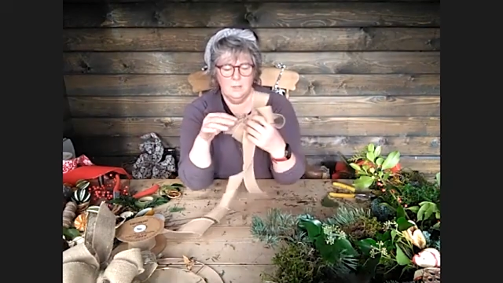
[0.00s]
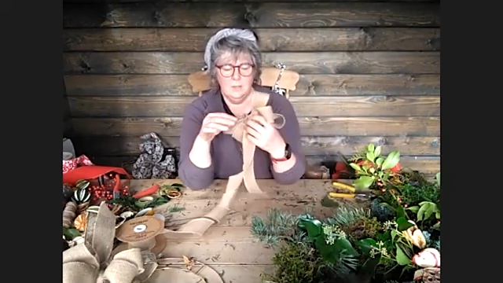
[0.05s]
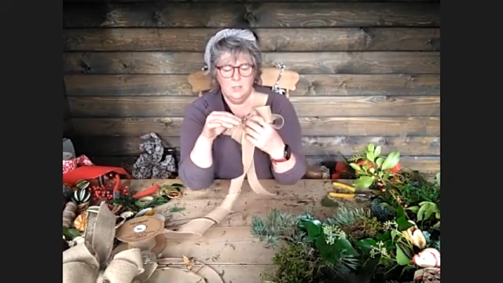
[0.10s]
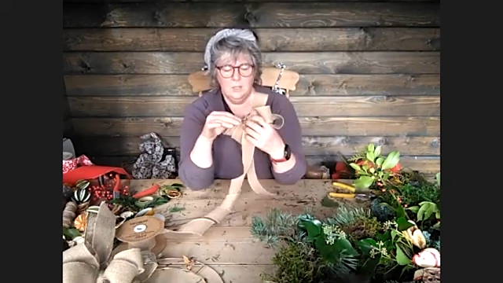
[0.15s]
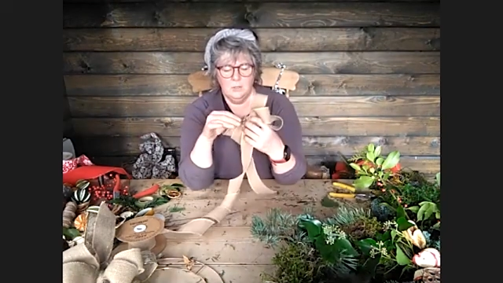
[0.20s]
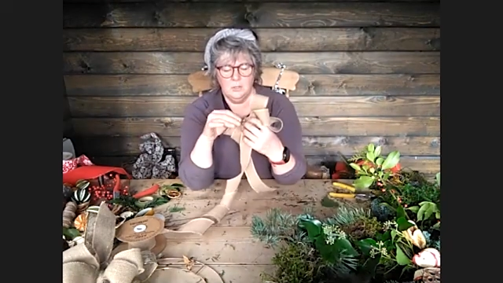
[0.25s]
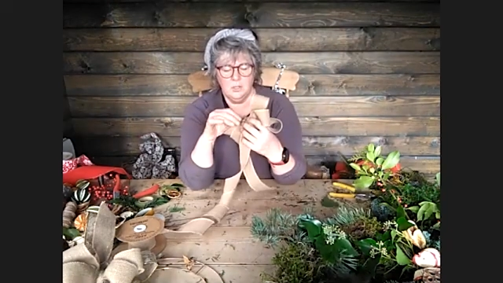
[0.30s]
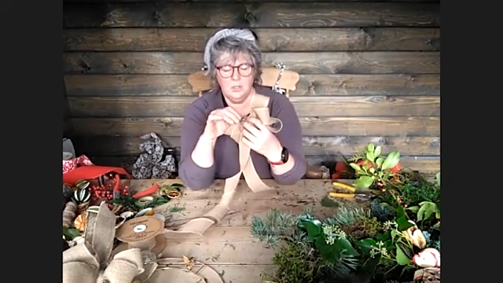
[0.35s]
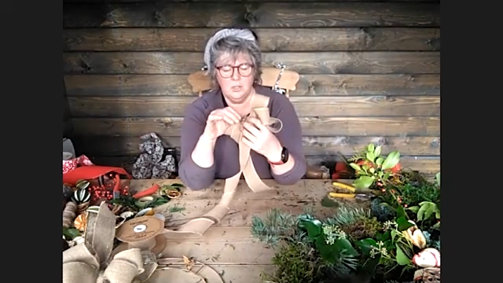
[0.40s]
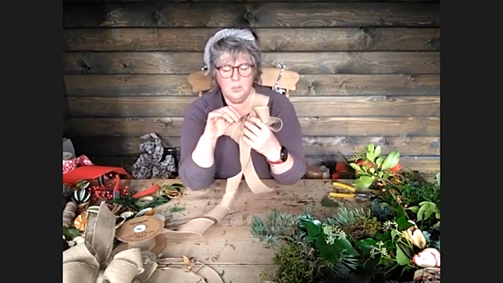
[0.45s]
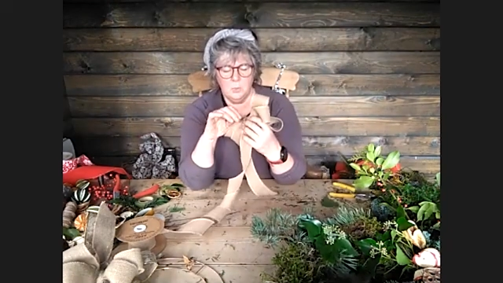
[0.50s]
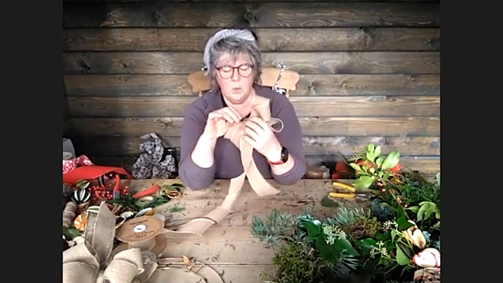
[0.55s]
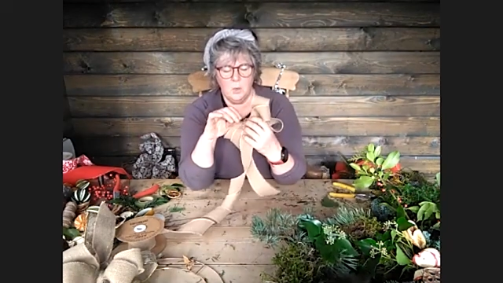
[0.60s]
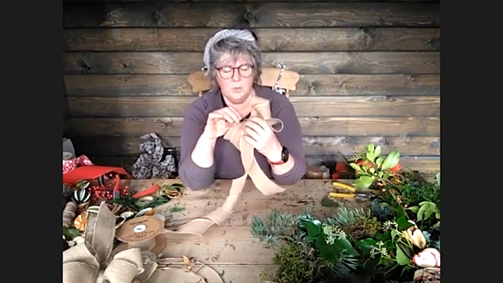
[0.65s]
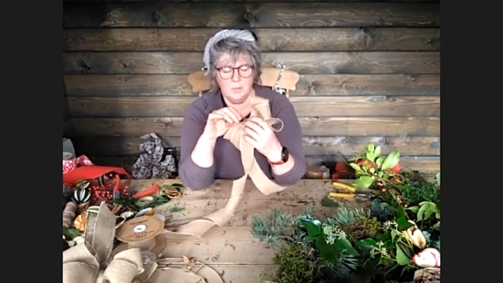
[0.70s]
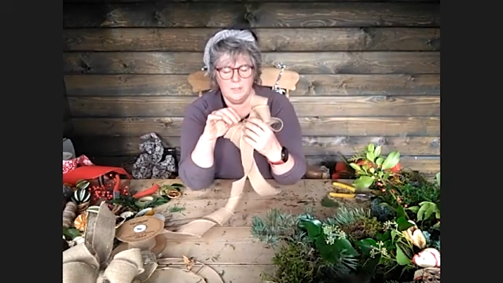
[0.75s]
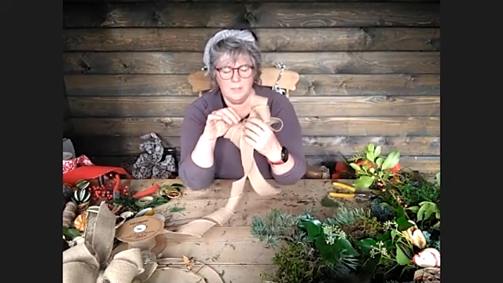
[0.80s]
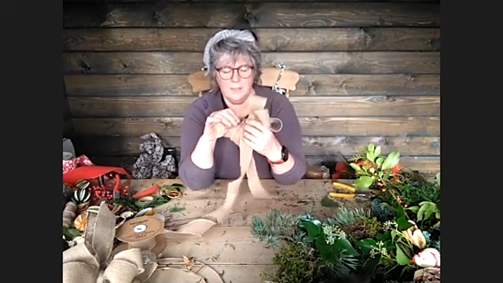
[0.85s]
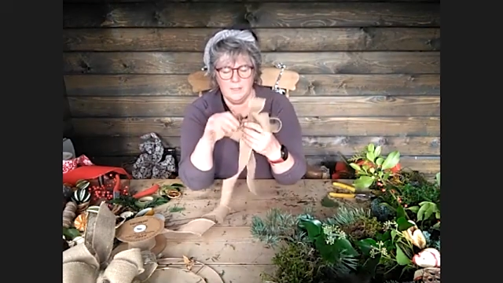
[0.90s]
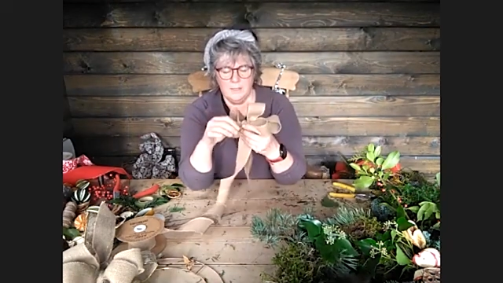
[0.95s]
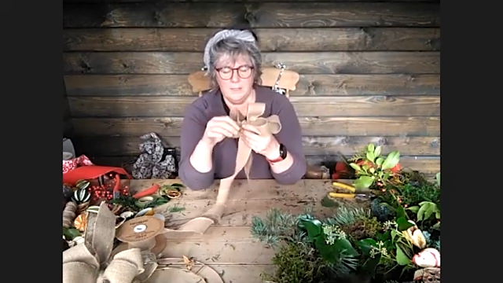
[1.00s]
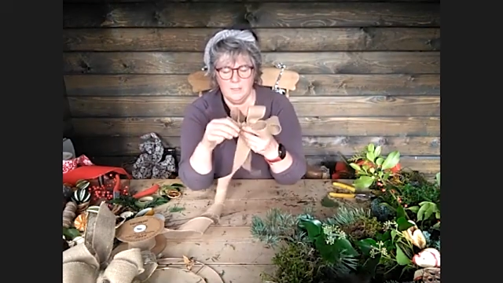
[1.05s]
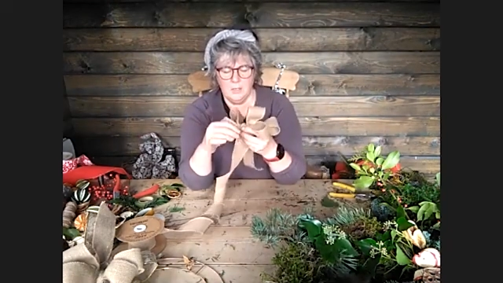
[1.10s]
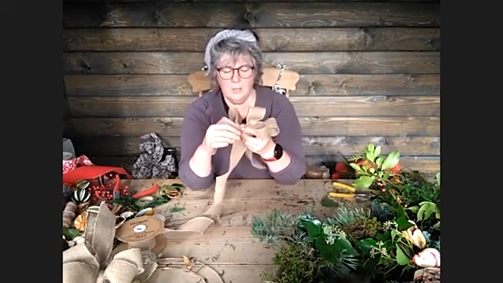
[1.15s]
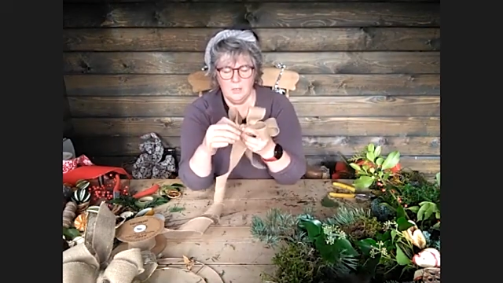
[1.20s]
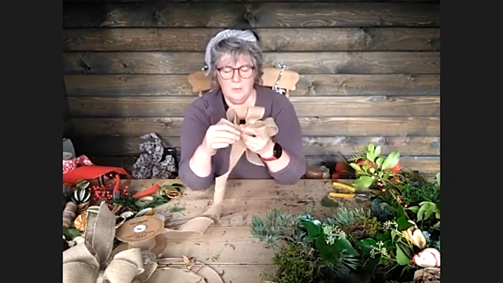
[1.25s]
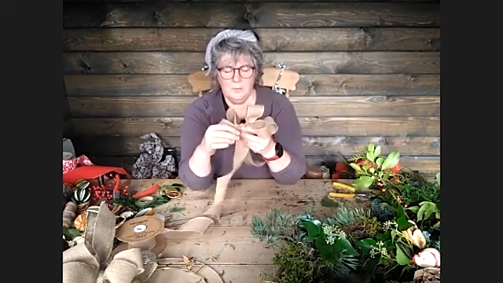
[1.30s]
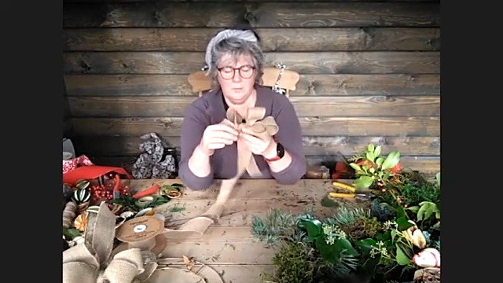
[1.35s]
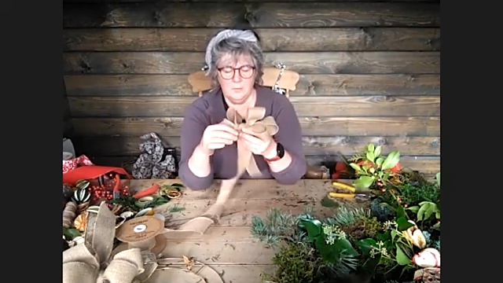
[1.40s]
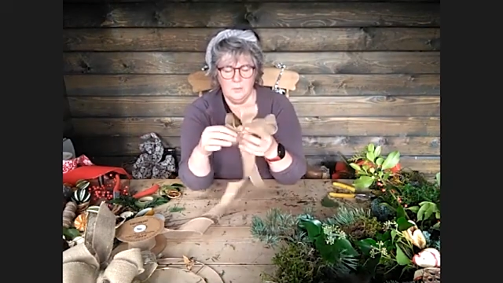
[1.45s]
So just once is
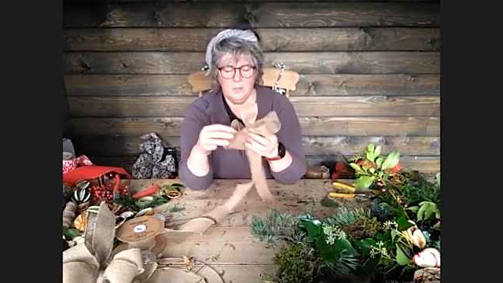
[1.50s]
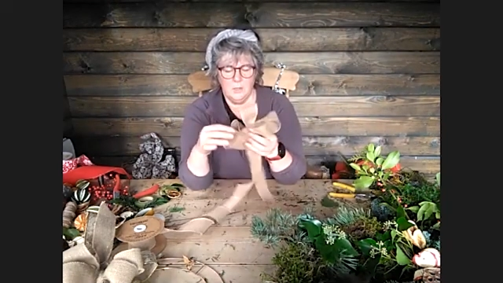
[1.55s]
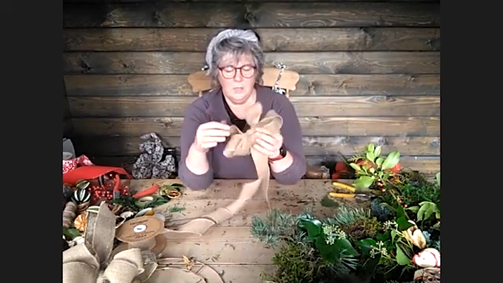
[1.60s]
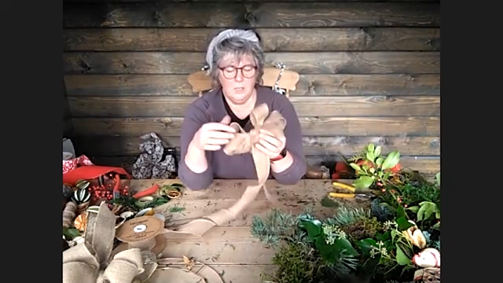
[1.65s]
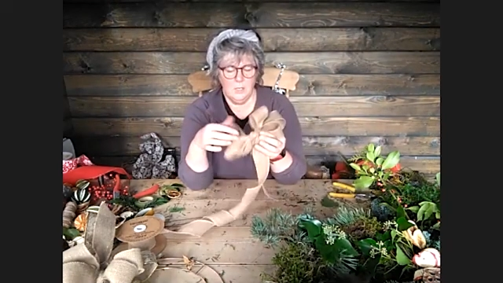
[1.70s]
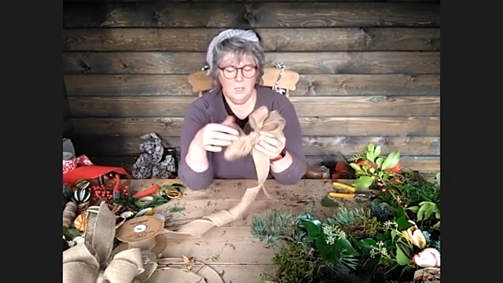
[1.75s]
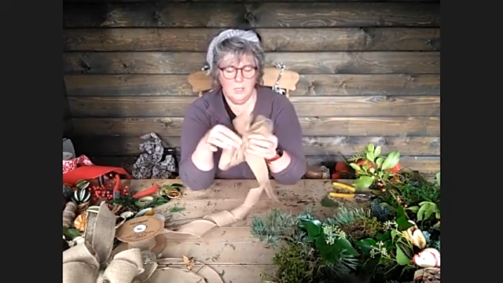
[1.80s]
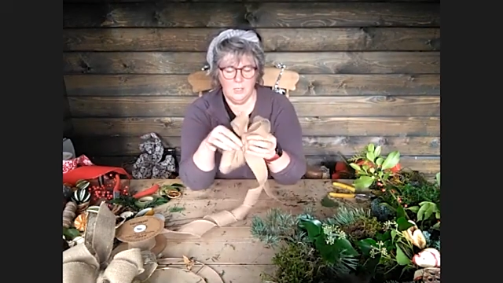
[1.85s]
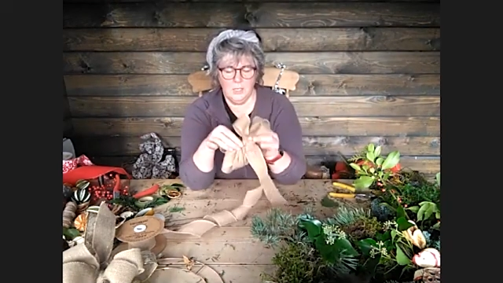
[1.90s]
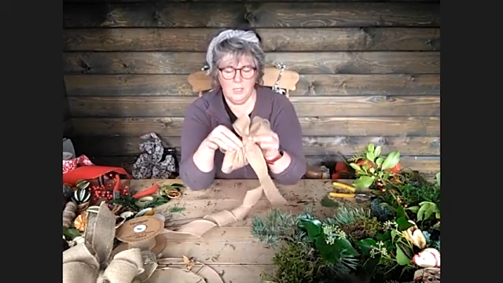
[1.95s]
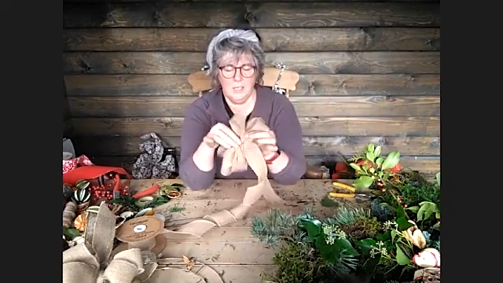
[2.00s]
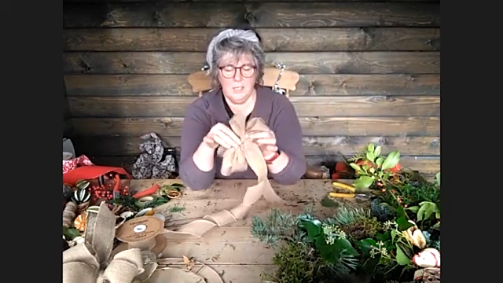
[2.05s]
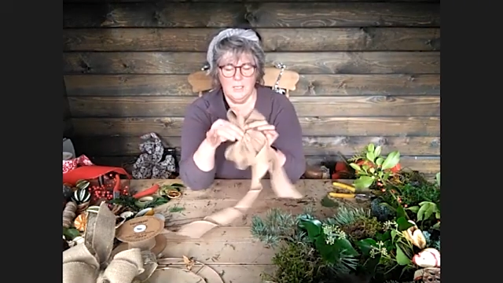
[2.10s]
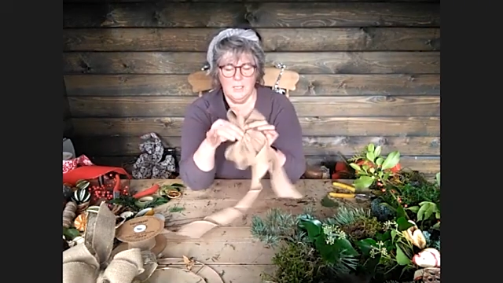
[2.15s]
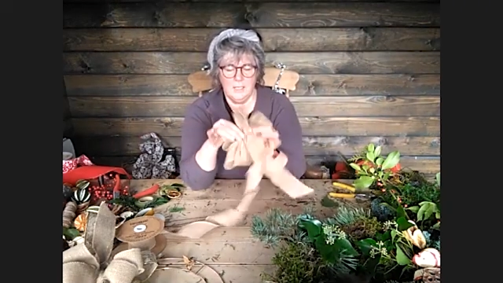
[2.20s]
enough, and you can